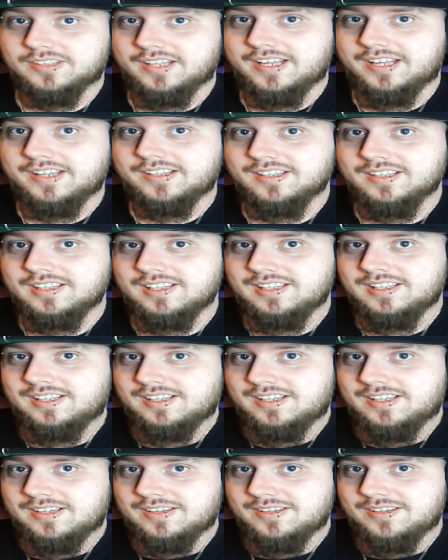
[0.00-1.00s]
They
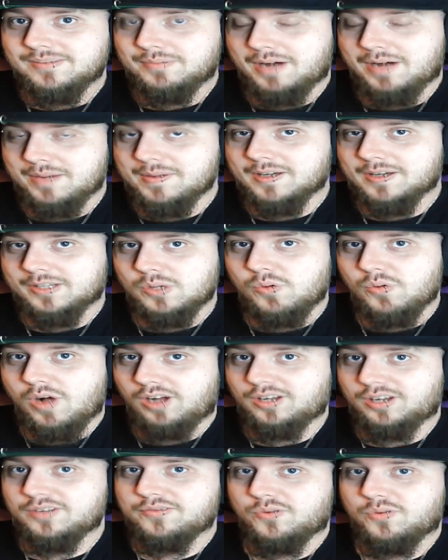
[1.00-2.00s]
primarily
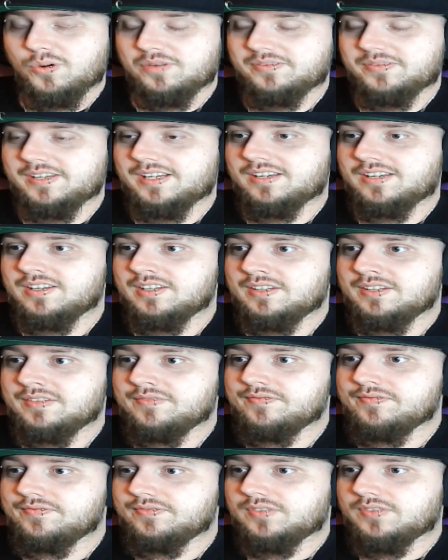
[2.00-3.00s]
walk on 4 feet.
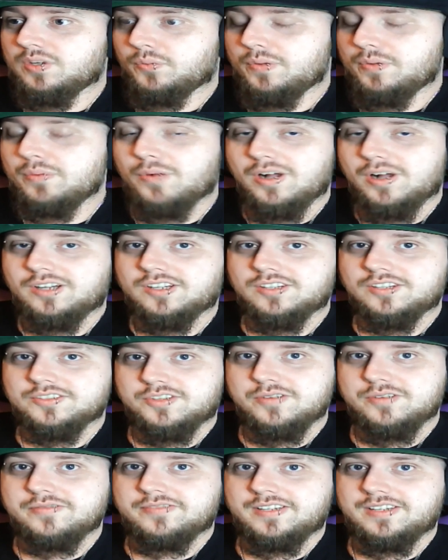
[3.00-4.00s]
We walk on
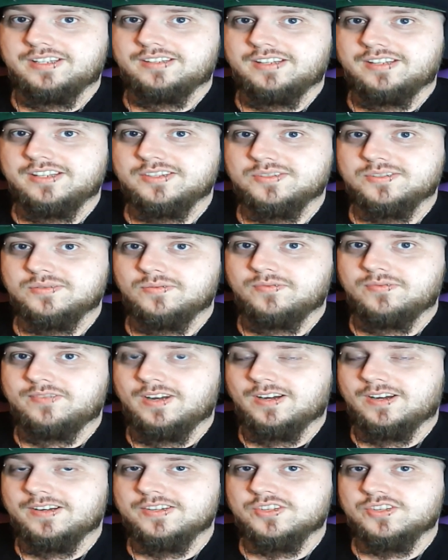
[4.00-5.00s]
2 feet. It's
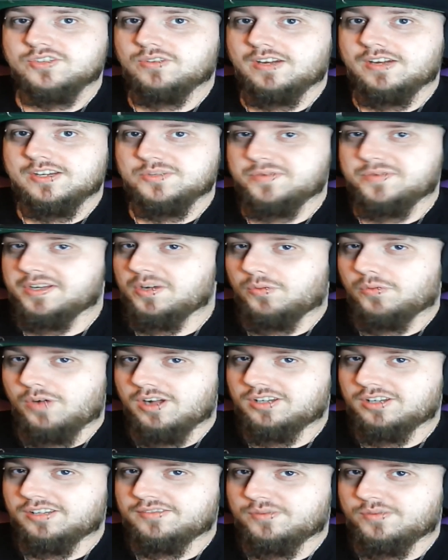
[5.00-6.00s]
very strange. We can
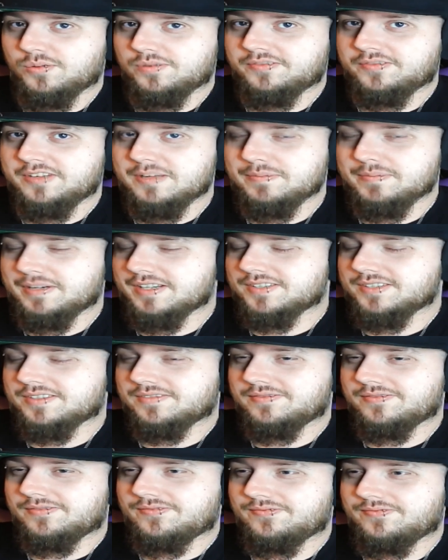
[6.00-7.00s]
walk on 4 feet, but
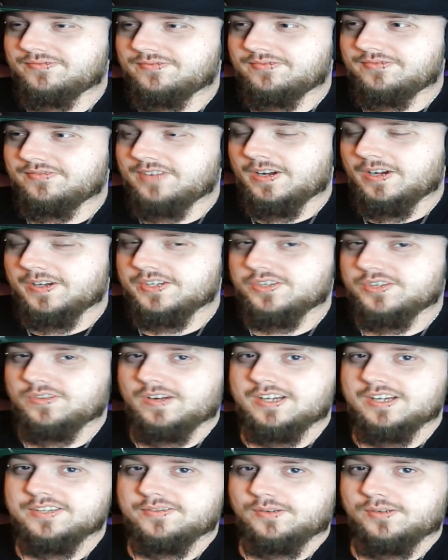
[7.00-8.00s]
it's very
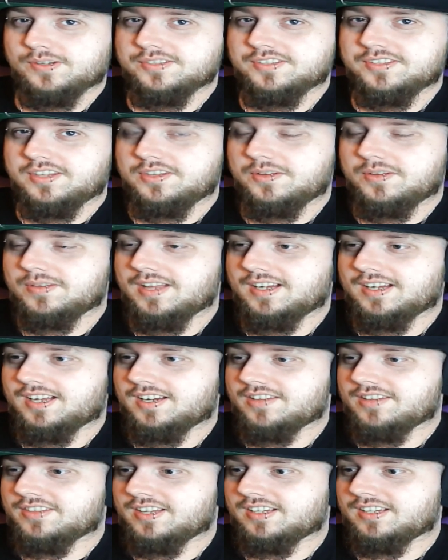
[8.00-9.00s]
strange for us to do that
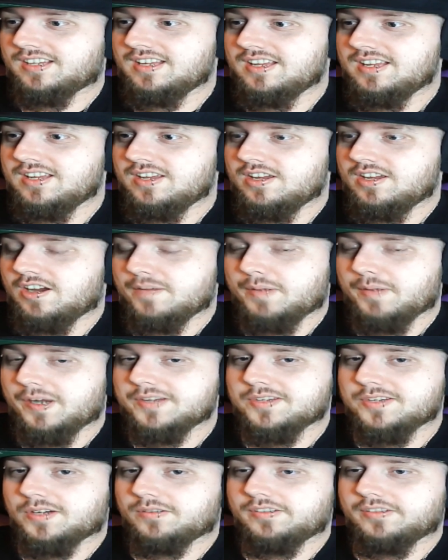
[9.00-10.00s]
kind of thing. Our
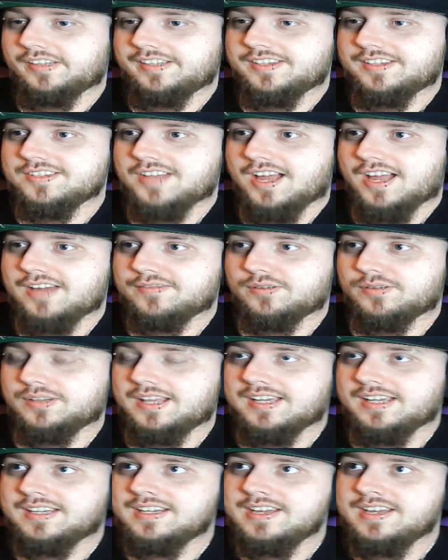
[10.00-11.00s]
bodies aren't really designed for that.